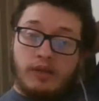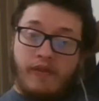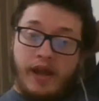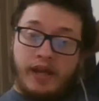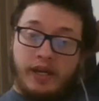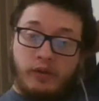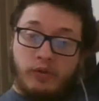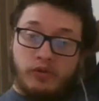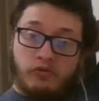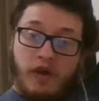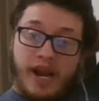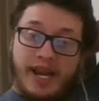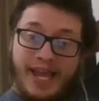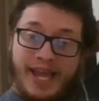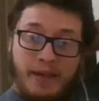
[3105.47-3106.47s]
The ending was
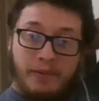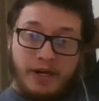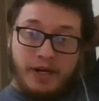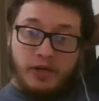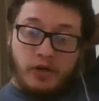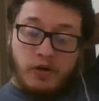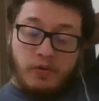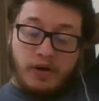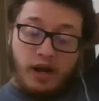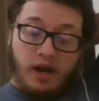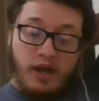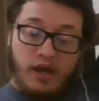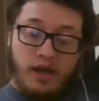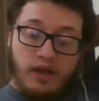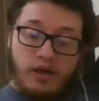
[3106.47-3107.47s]
great, came out of
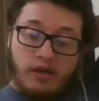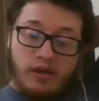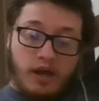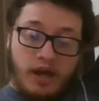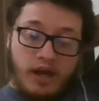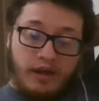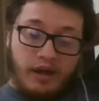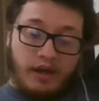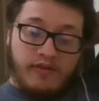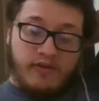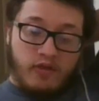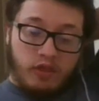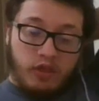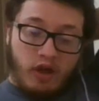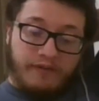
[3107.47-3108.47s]
nowhere.
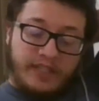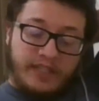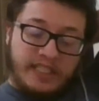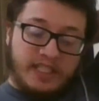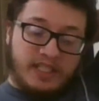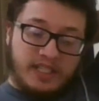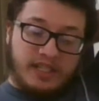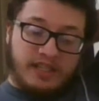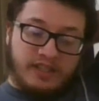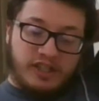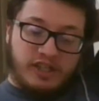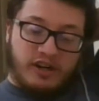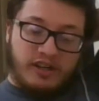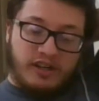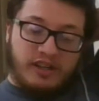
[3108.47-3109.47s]
I loved seeing
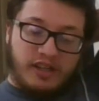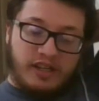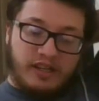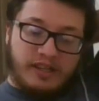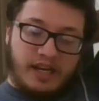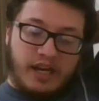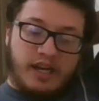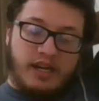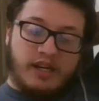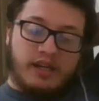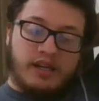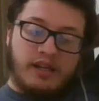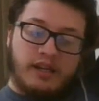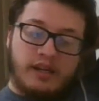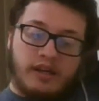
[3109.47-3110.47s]
Charlotte like that.
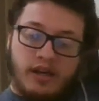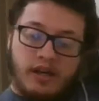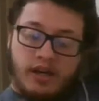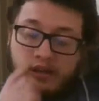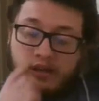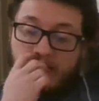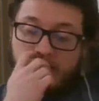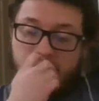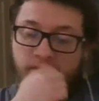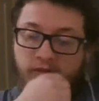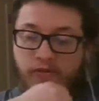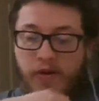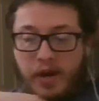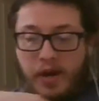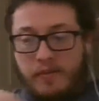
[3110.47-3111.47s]
I thought it
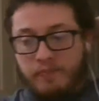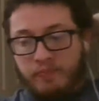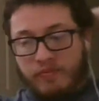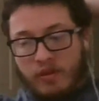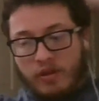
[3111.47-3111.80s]
was great.